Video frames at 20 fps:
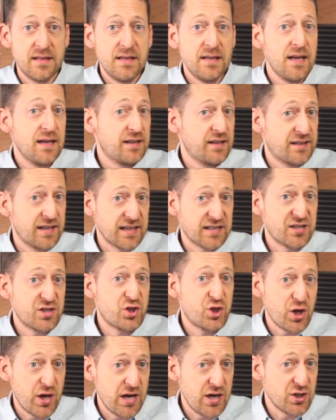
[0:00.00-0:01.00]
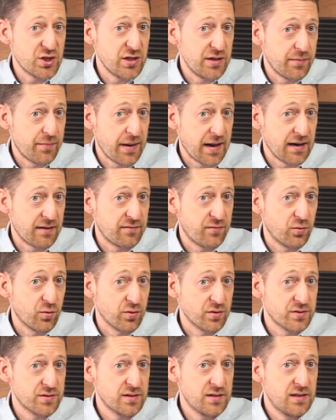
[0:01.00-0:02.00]
It detects change in impact
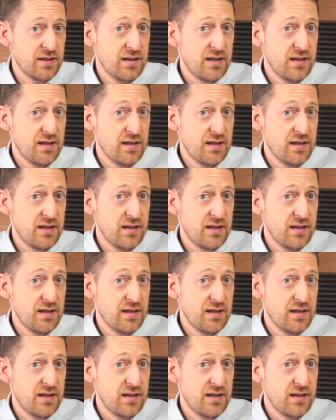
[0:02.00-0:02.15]
force,